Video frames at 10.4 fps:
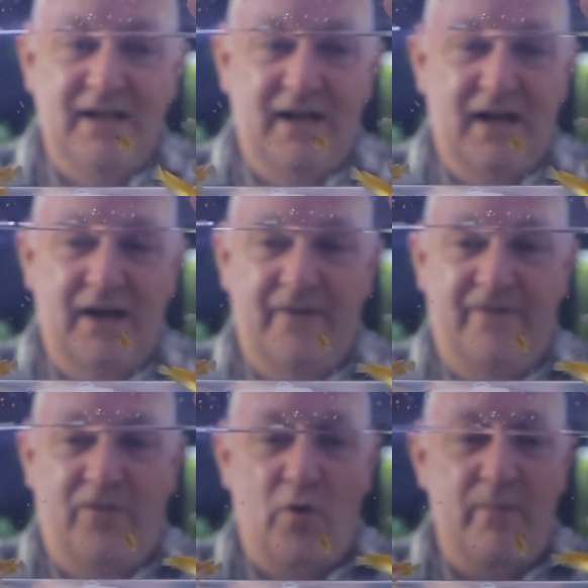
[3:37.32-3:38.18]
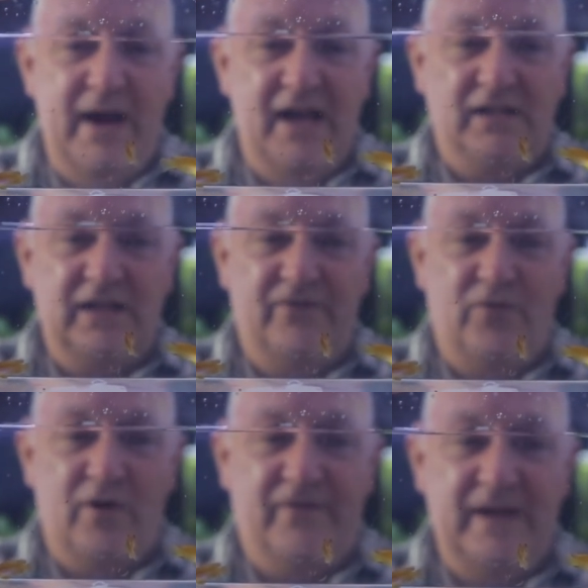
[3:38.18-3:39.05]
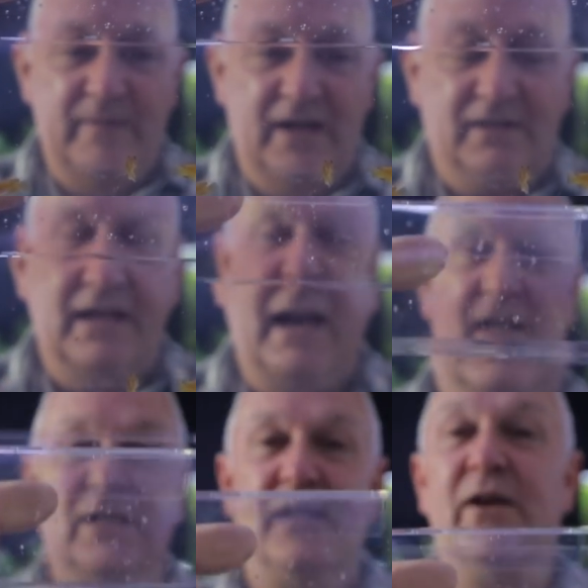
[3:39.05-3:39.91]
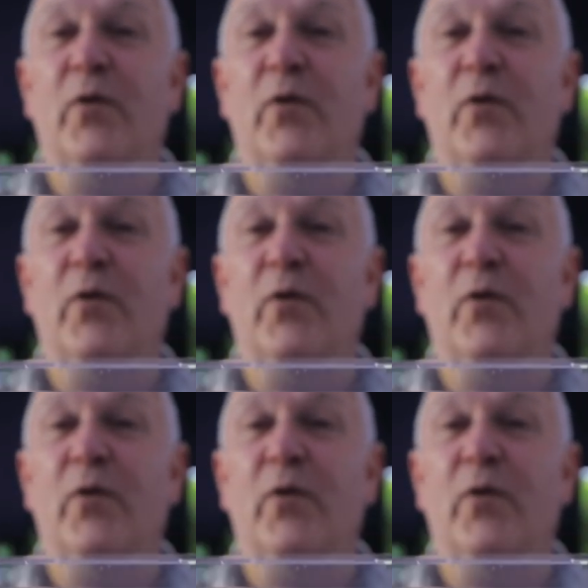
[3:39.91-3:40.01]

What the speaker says: 4 males and 4 females. Actually,